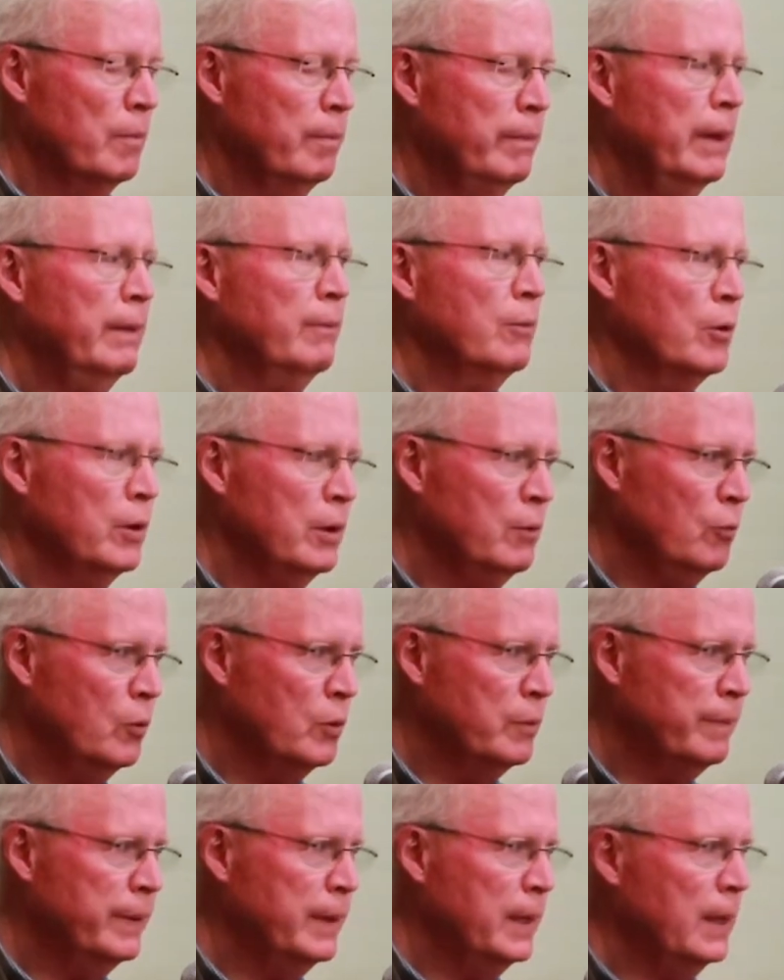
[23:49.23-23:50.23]
Memory
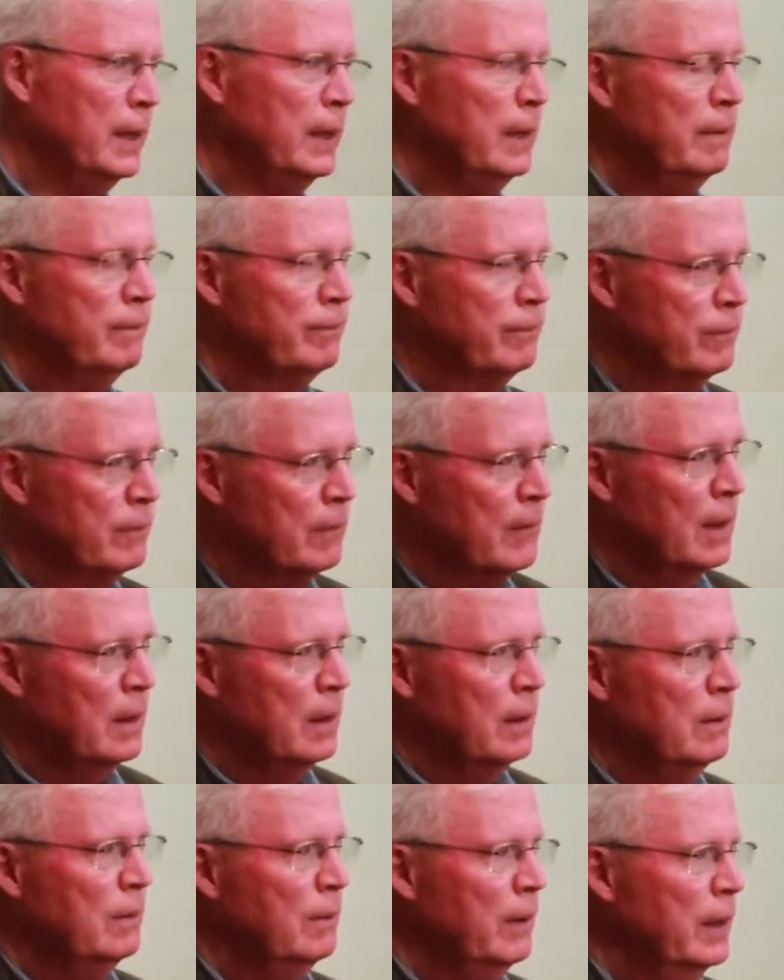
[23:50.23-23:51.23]
would be,
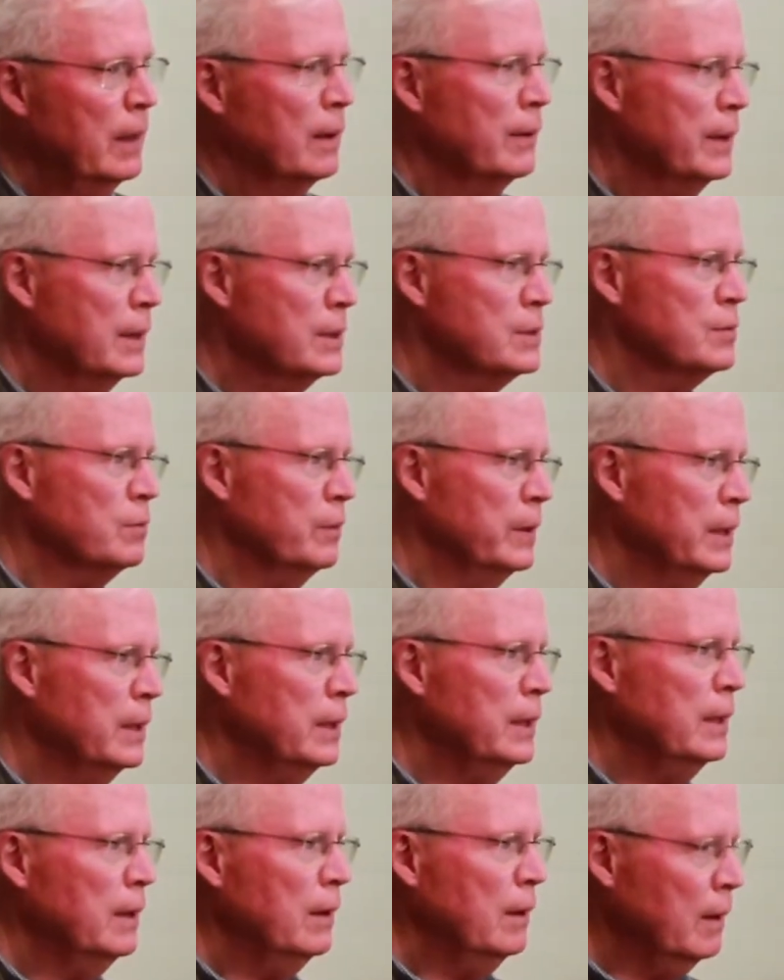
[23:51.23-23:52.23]
wow, that's
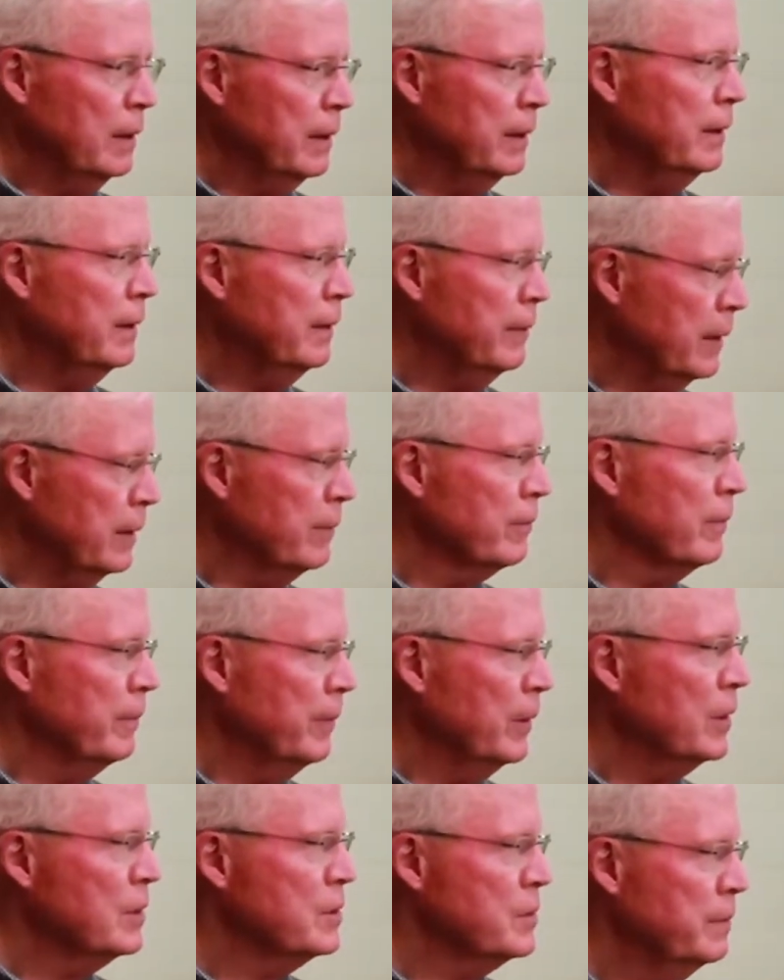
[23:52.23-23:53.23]
windy. Oh, yeah, that
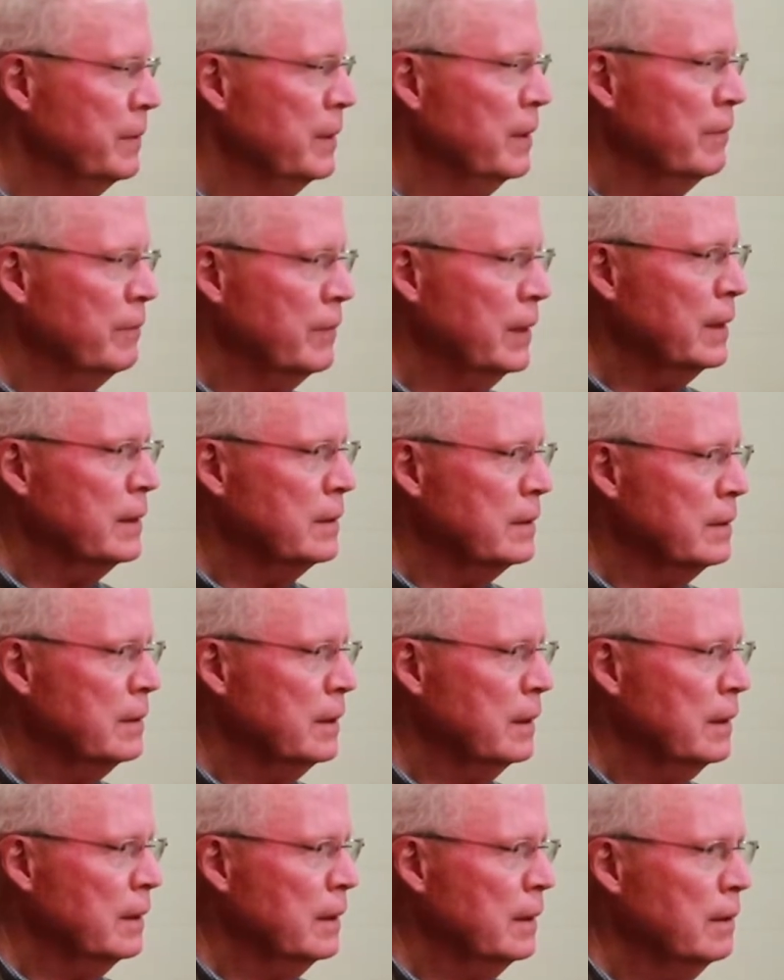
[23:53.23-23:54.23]
reminds me of
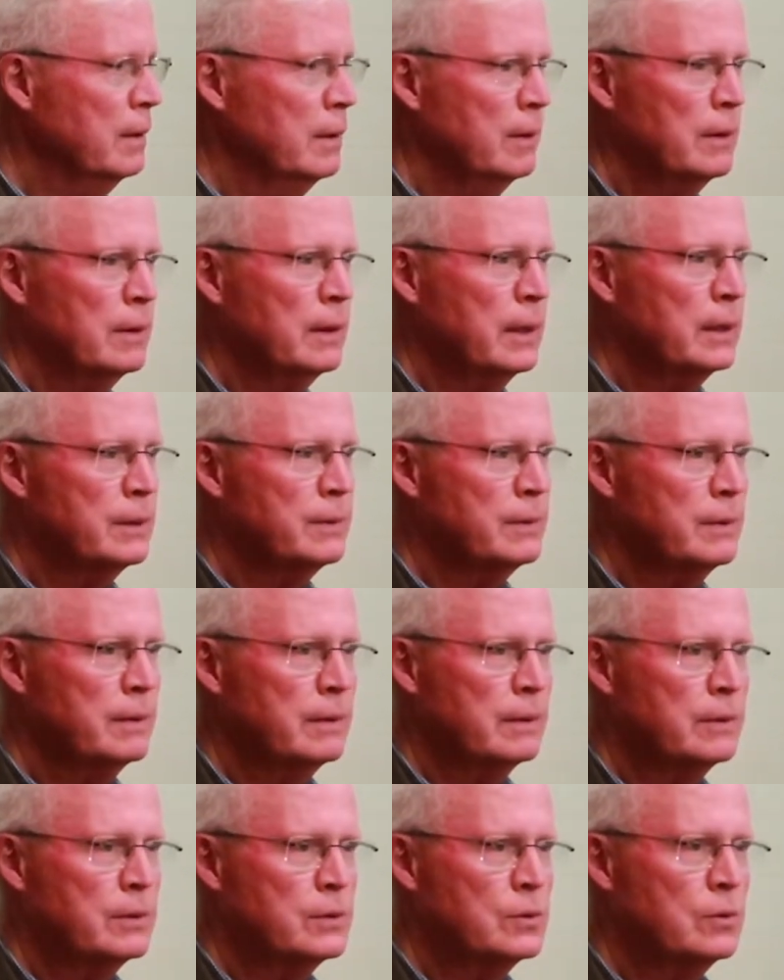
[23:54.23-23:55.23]
that
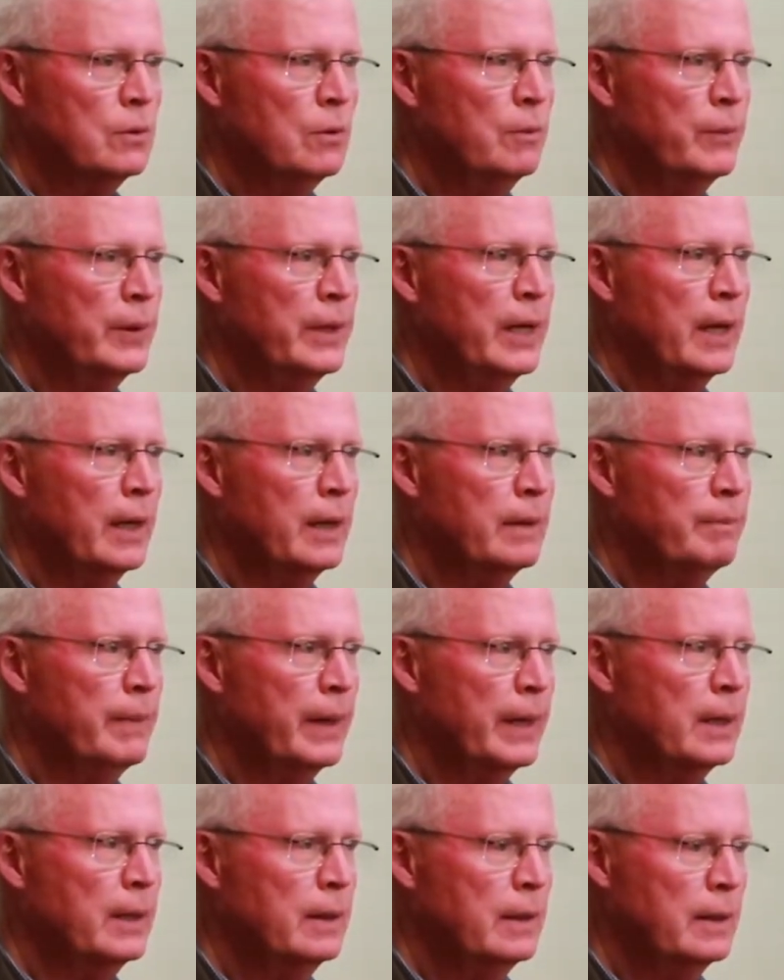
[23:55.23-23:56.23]
storm we
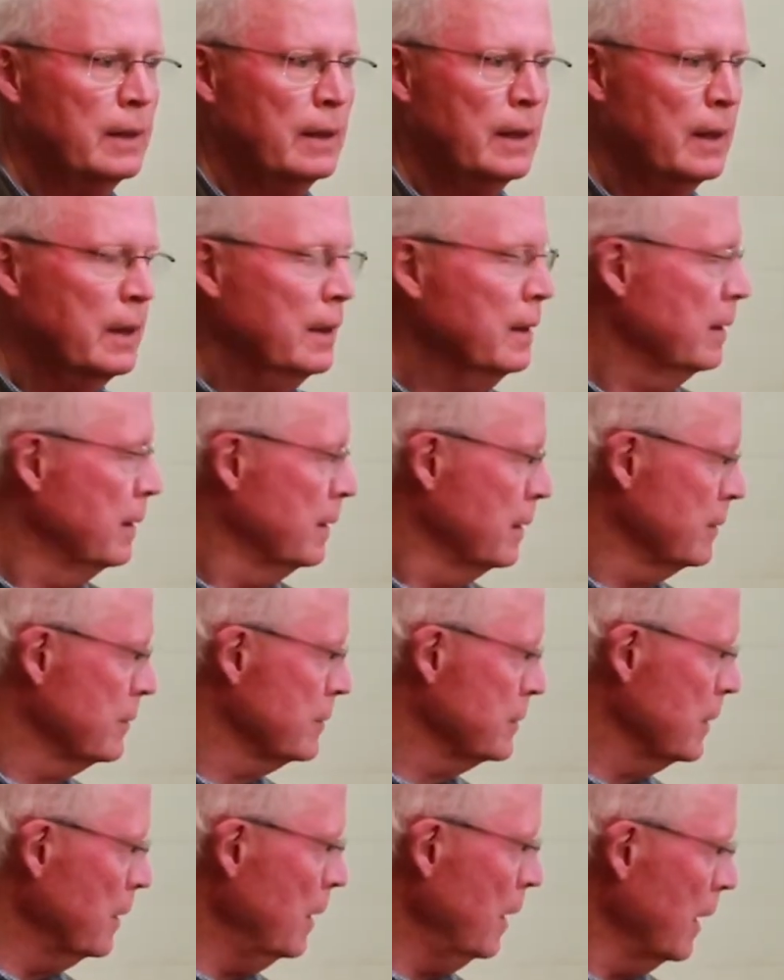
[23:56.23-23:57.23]
had back in
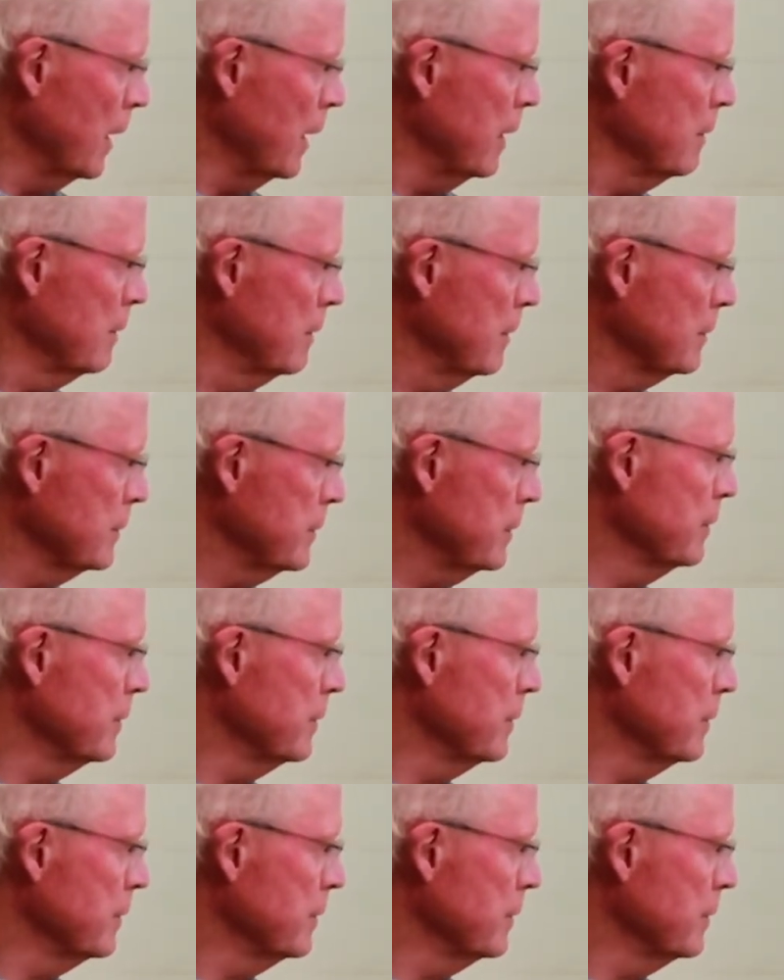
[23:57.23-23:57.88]
June.